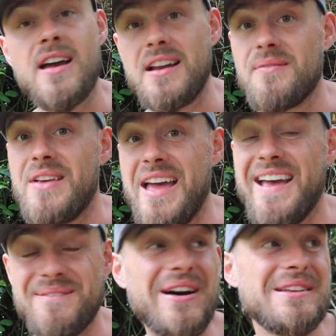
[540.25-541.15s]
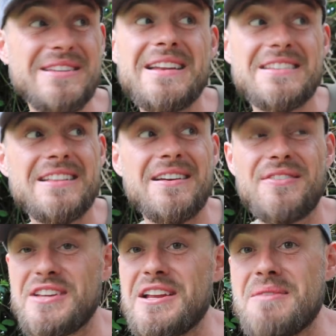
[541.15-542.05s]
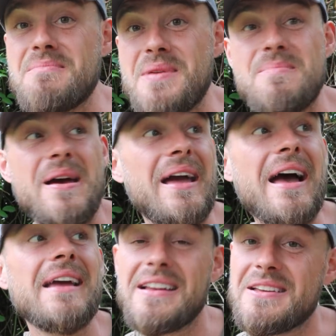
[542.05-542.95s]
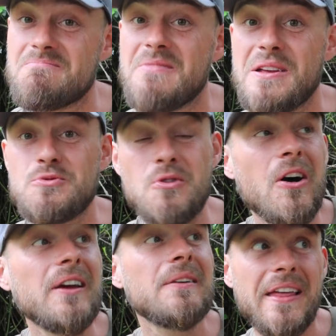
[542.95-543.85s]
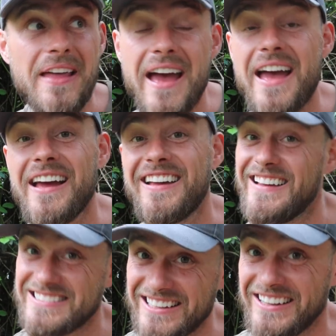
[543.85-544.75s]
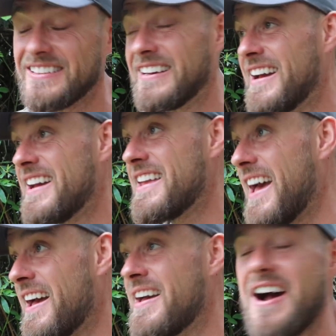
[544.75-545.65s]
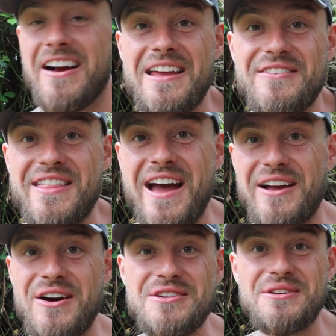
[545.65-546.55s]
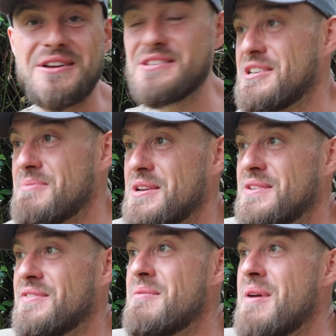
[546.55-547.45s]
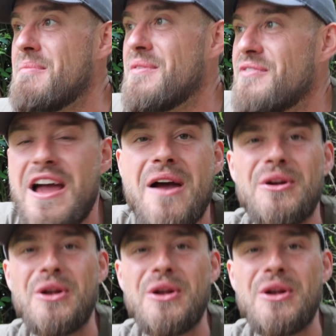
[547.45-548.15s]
and Martin said that I've seen him in Peg 8, and he was right, they're there. So yeah, I'm leave it at that, guys. I'm going to touch base with you in a bit, but for now I'm